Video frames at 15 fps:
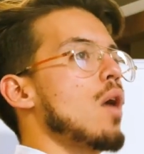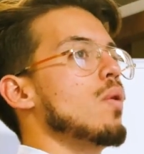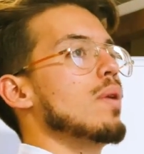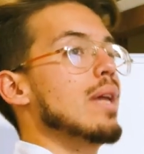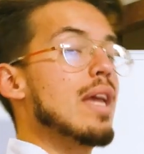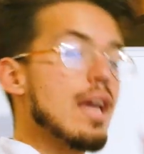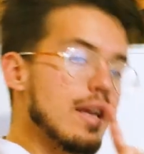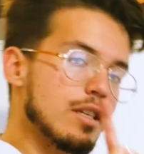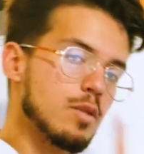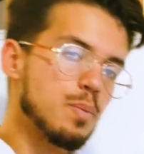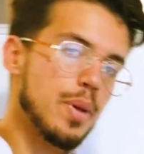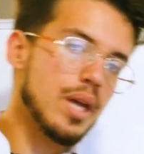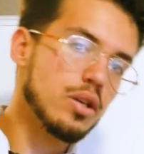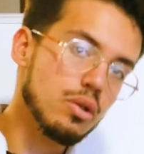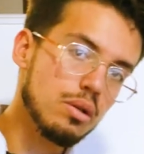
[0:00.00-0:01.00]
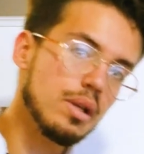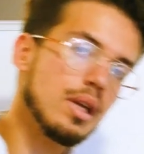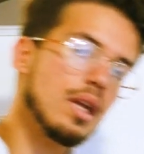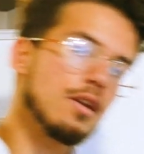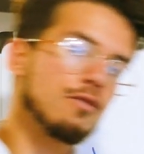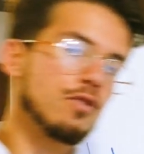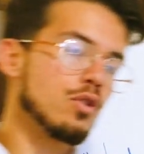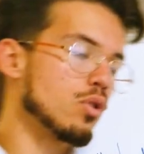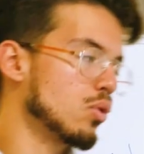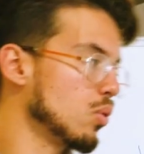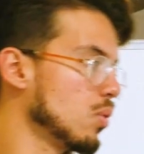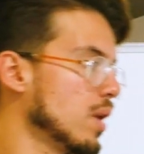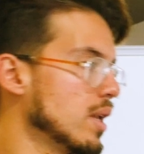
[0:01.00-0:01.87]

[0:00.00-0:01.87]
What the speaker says: especially if you do it